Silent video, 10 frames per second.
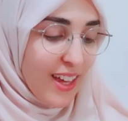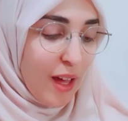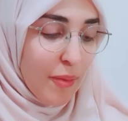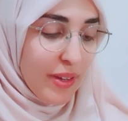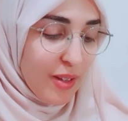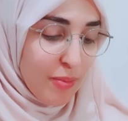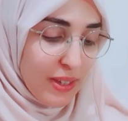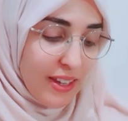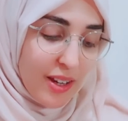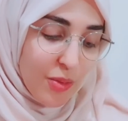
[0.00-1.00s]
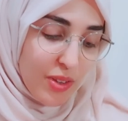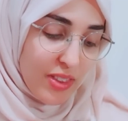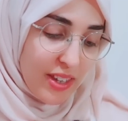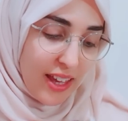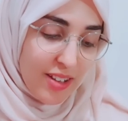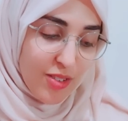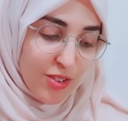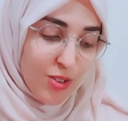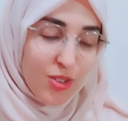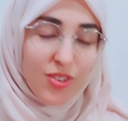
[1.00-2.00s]
I'm going to begin with the
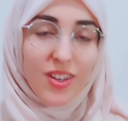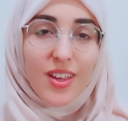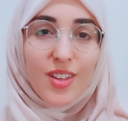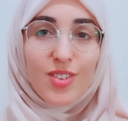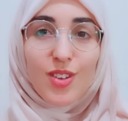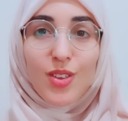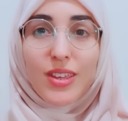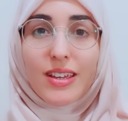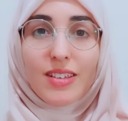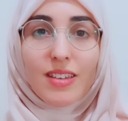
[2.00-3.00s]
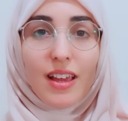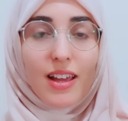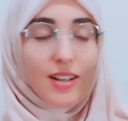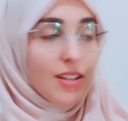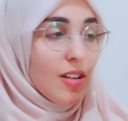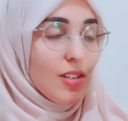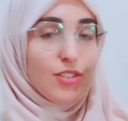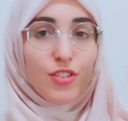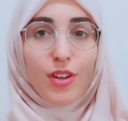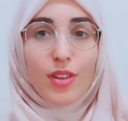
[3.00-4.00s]
candles. So these I had
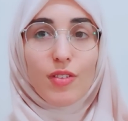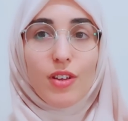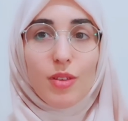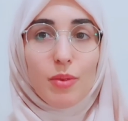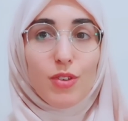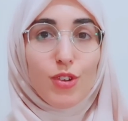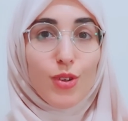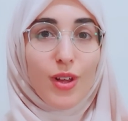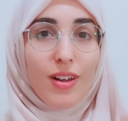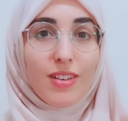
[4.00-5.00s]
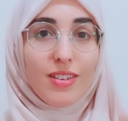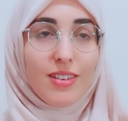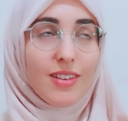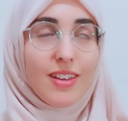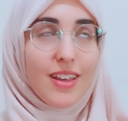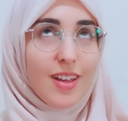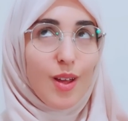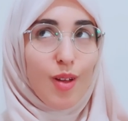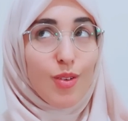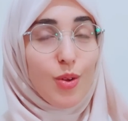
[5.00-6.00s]
last year. They've got them in two colours, and
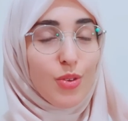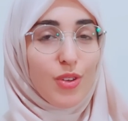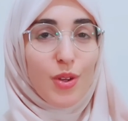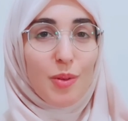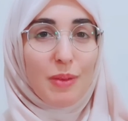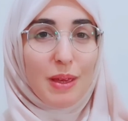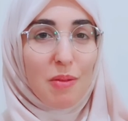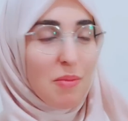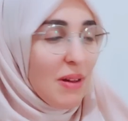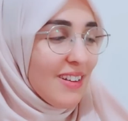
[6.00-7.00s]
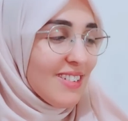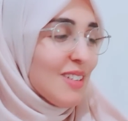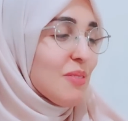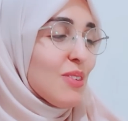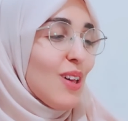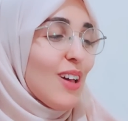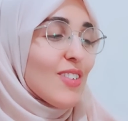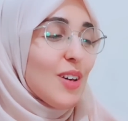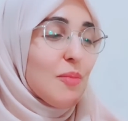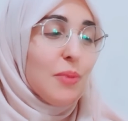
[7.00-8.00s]
of course I couldn't make my mind up, so I've
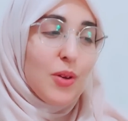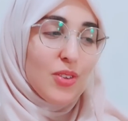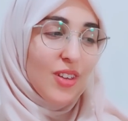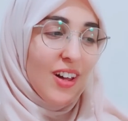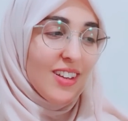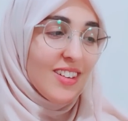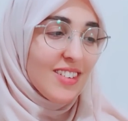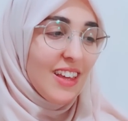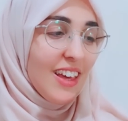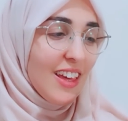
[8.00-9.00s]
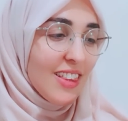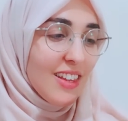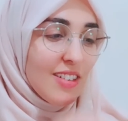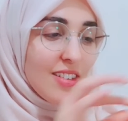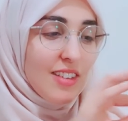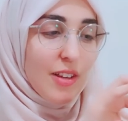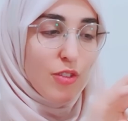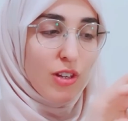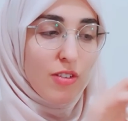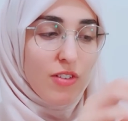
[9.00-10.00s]
got both colours. This is
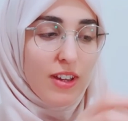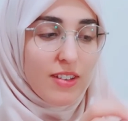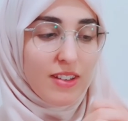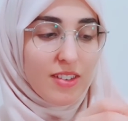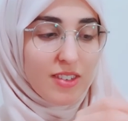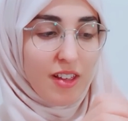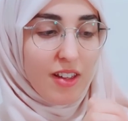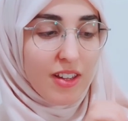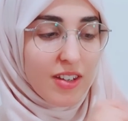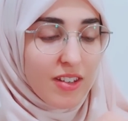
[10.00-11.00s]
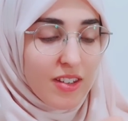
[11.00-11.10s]
actually red inside.